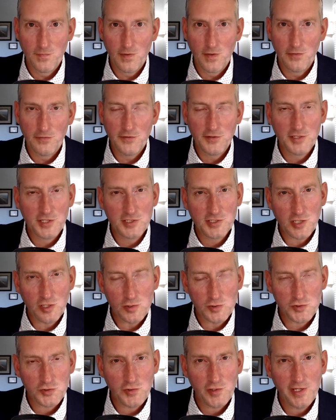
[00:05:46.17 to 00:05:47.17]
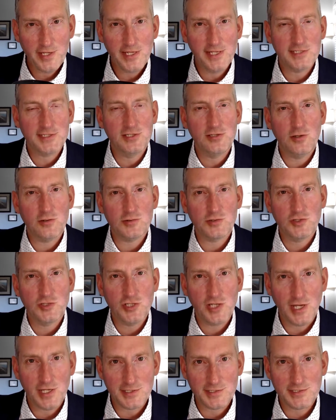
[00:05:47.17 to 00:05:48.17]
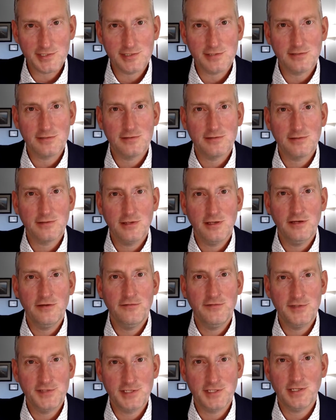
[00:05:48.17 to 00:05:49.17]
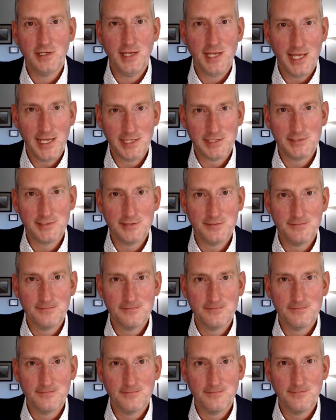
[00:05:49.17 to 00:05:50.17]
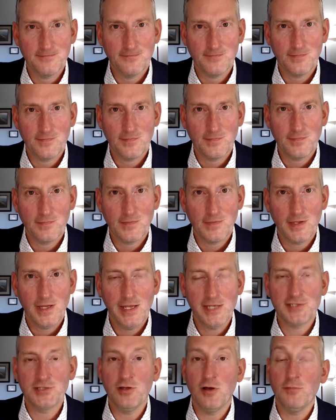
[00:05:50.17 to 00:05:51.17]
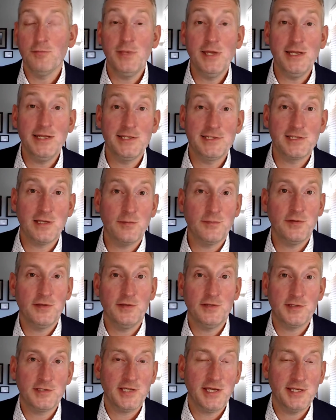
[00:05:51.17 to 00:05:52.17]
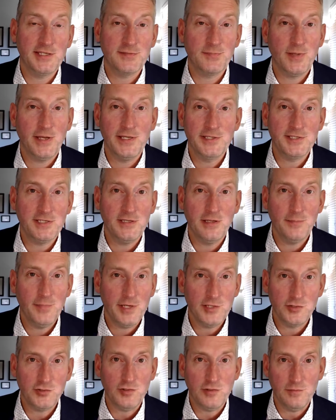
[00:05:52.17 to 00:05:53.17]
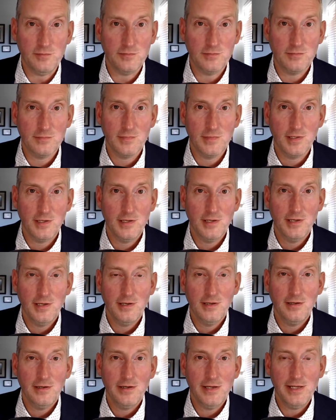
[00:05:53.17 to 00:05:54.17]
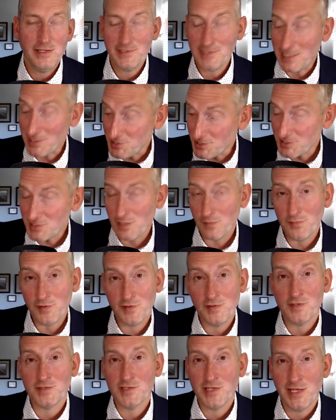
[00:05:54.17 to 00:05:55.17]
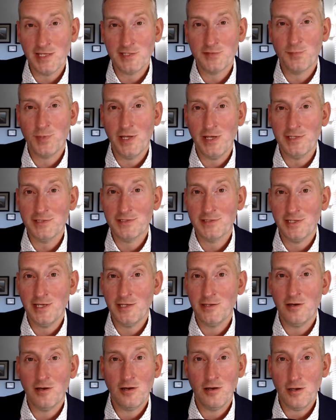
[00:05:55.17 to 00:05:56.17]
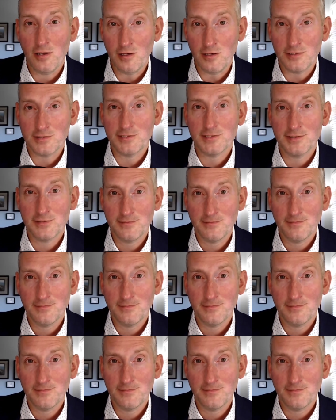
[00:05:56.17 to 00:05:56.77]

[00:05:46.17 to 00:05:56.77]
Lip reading: that adultery is not just a physical act. It's not merely something that takes place in the bedroom. It's actually something that takes place in our hearts.